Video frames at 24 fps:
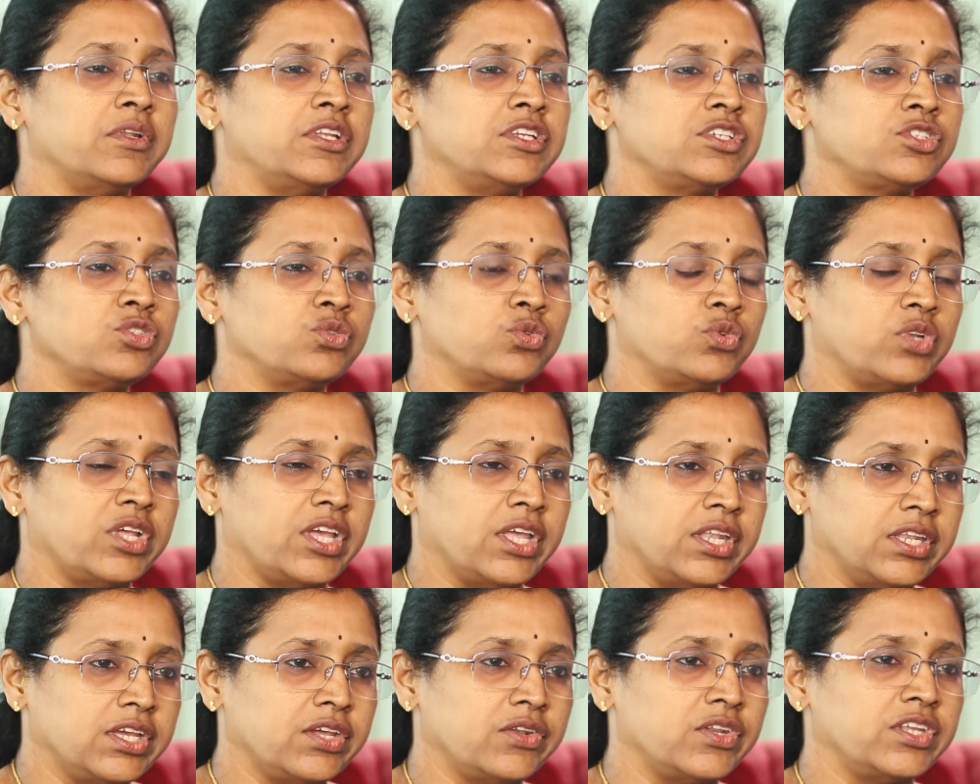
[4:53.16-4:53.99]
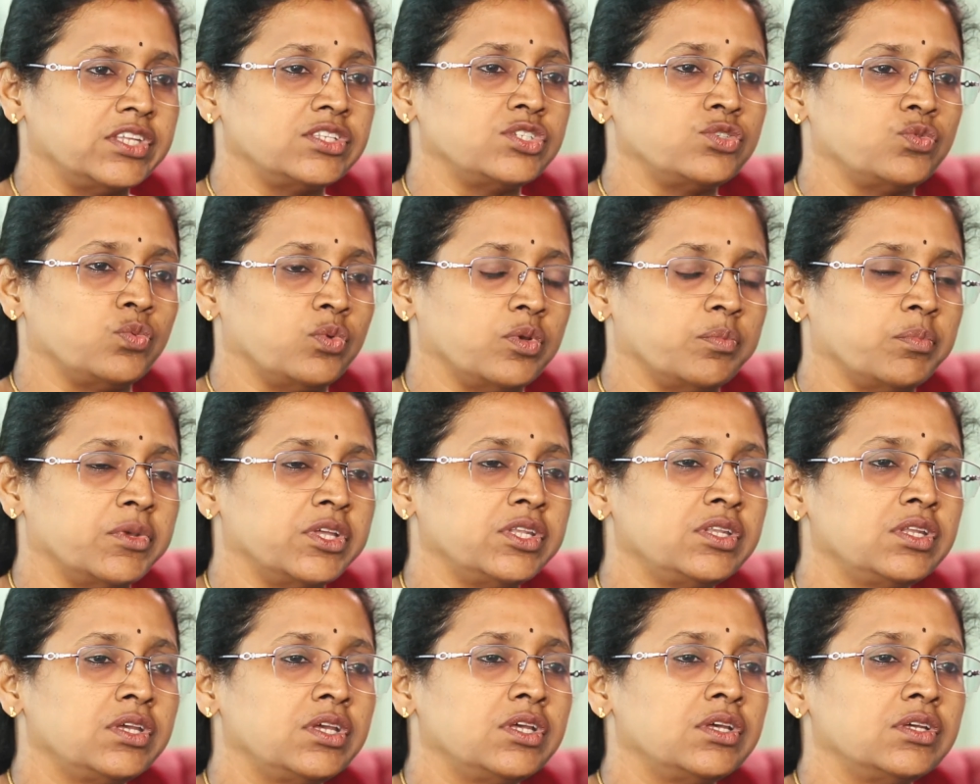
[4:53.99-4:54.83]
should encourage women
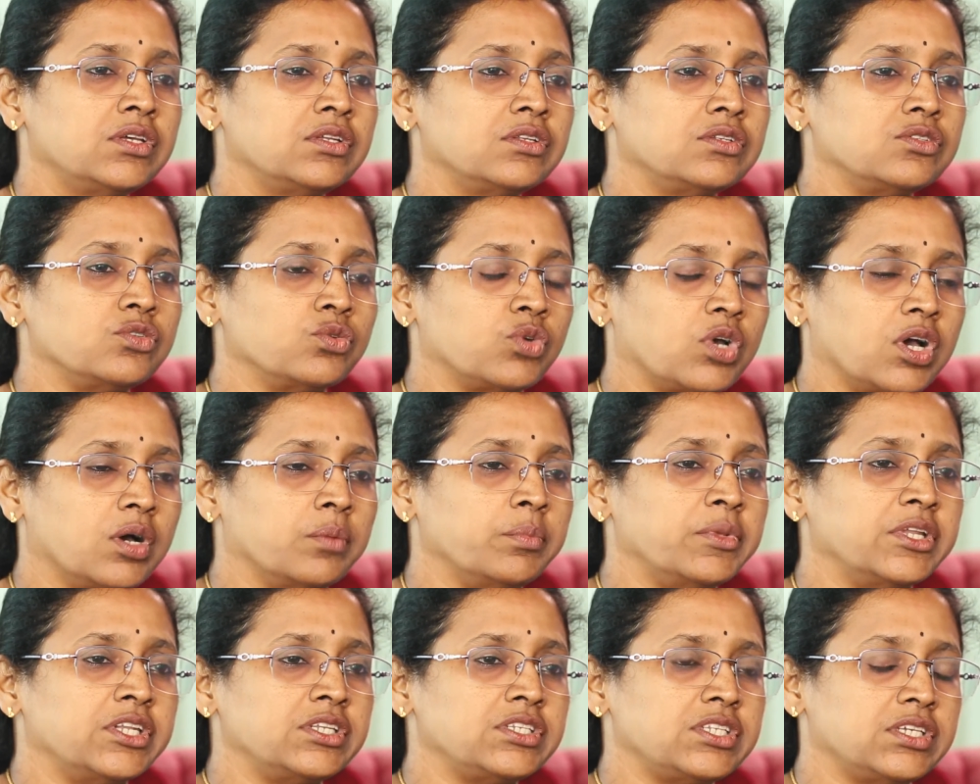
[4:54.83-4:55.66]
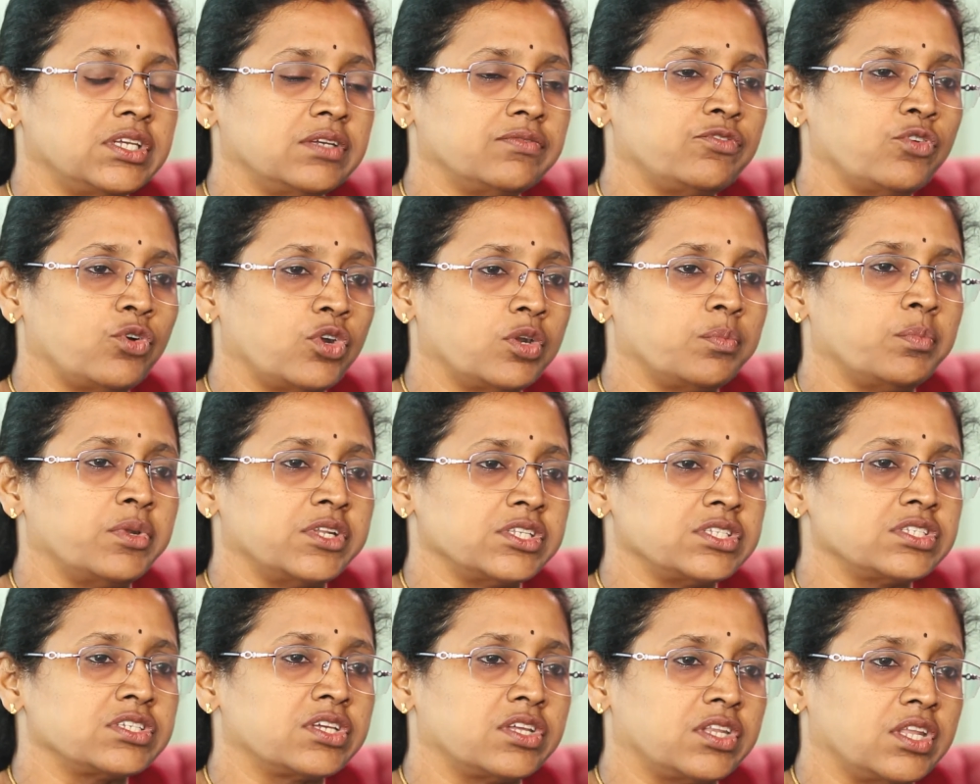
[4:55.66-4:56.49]
to come and take for a
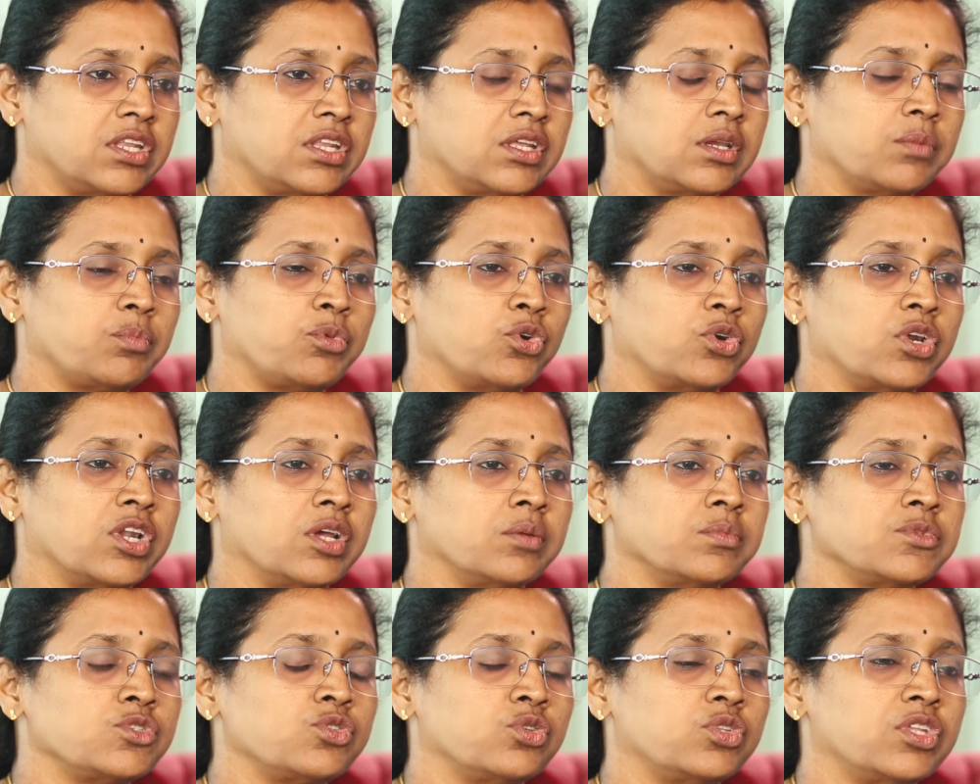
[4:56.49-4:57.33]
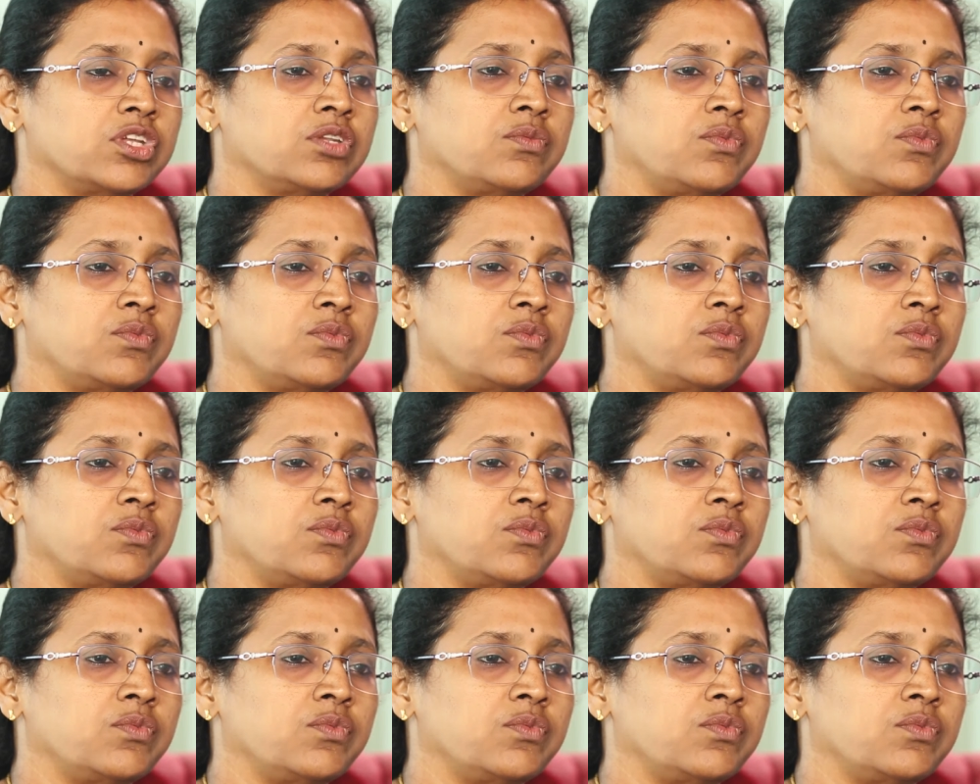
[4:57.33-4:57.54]
breast screening program so that we